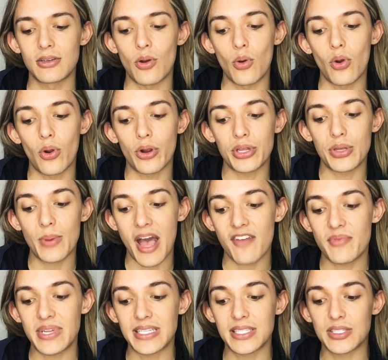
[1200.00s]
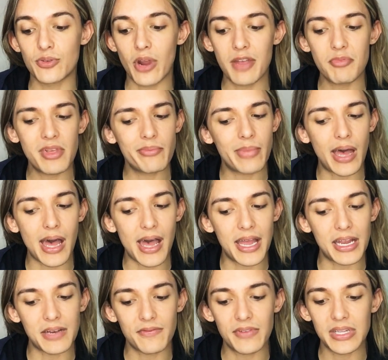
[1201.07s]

Or you have been scraping by and